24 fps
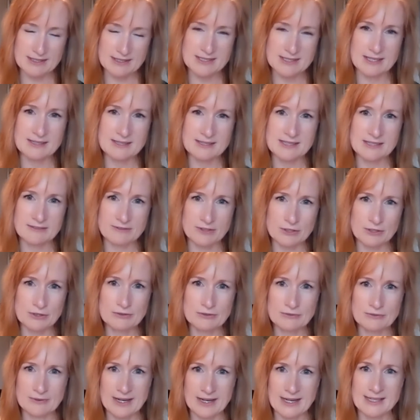is a
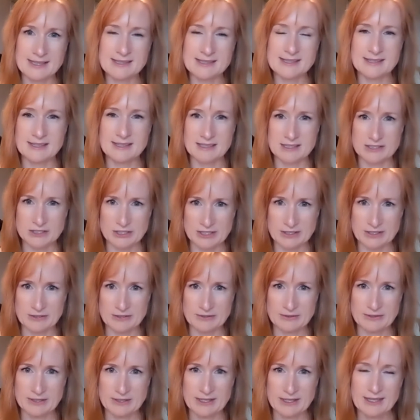civil rights
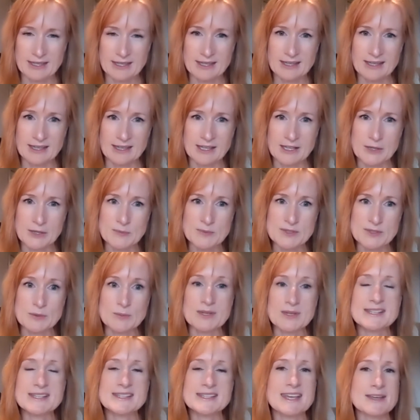issue. Um, so,
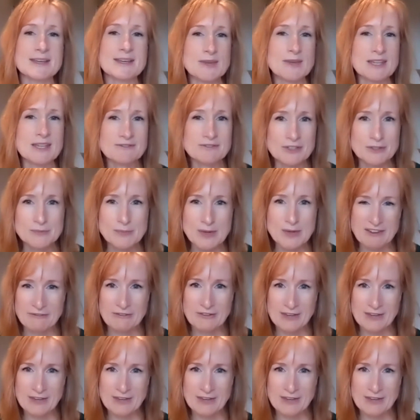what does that mean for